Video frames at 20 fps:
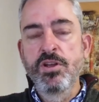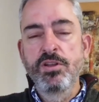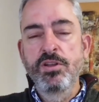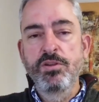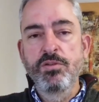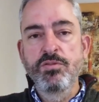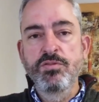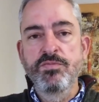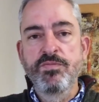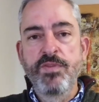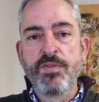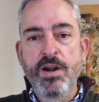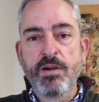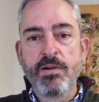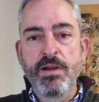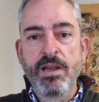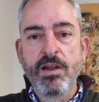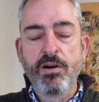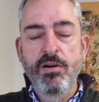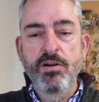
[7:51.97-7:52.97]
those very
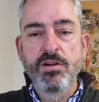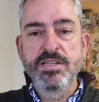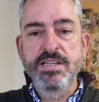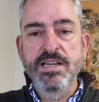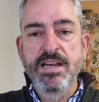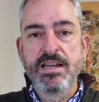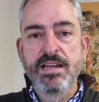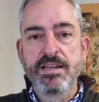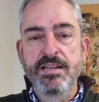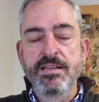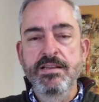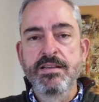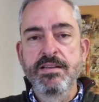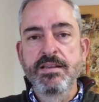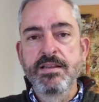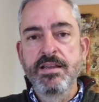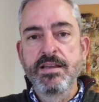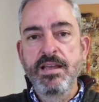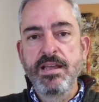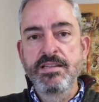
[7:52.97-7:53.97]
large HANA
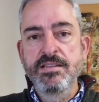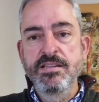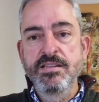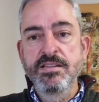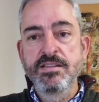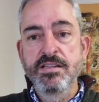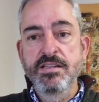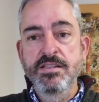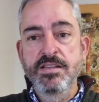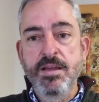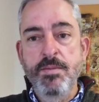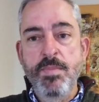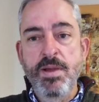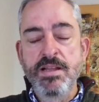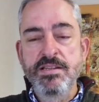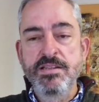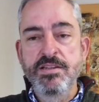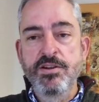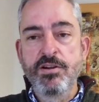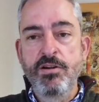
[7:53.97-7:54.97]
instances I
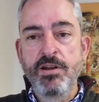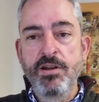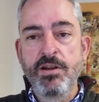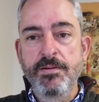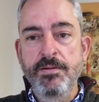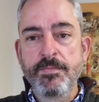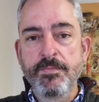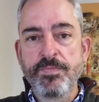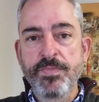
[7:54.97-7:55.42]
mentioned earlier.